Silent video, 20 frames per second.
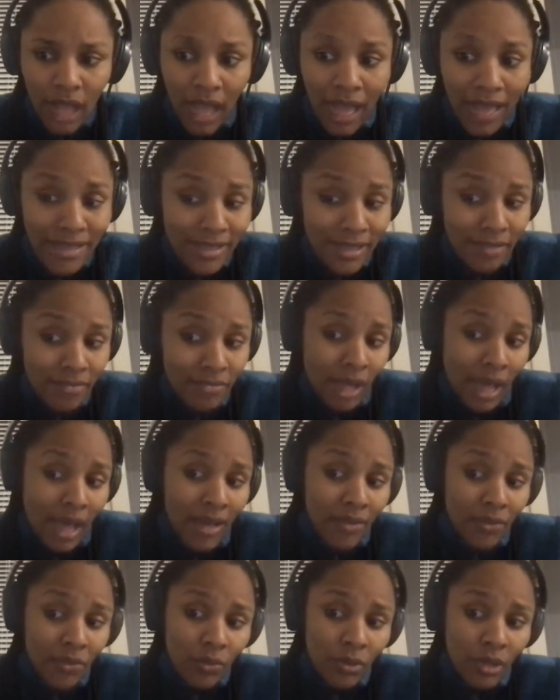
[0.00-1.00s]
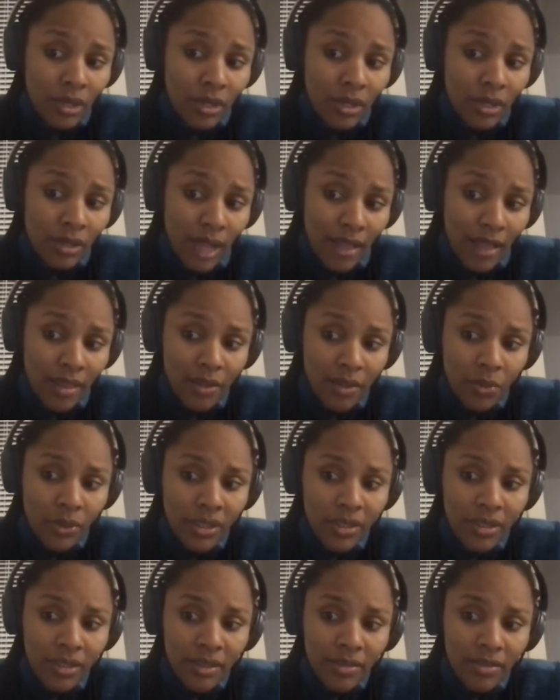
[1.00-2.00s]
I said, I think
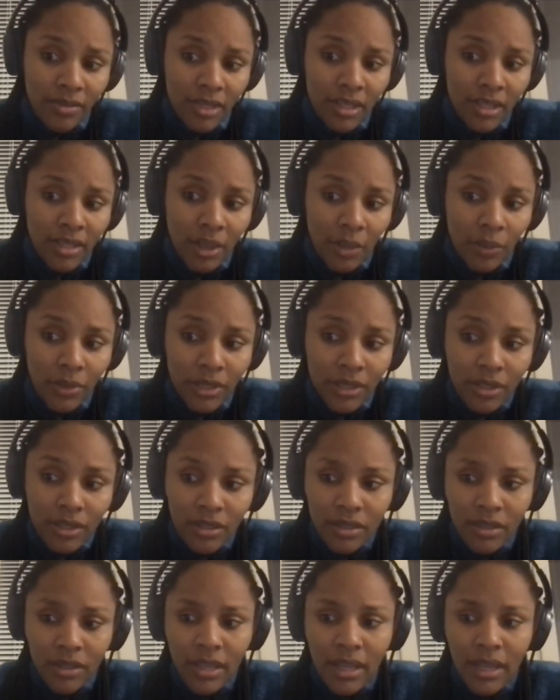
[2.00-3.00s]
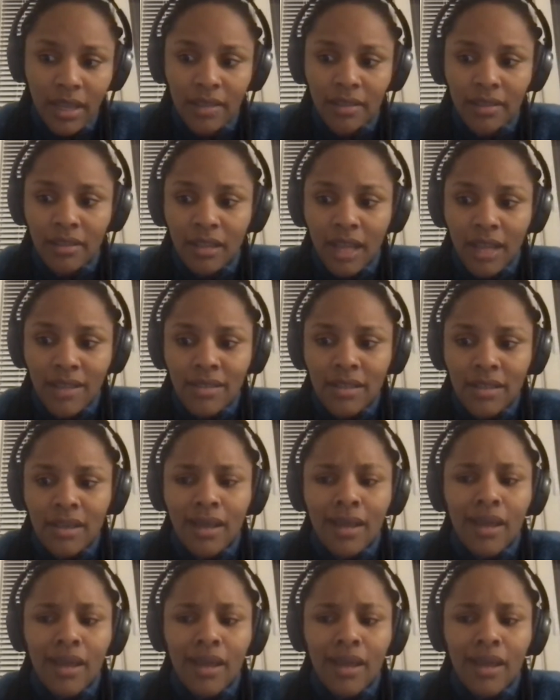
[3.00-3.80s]
we did everything that we could. And I said, I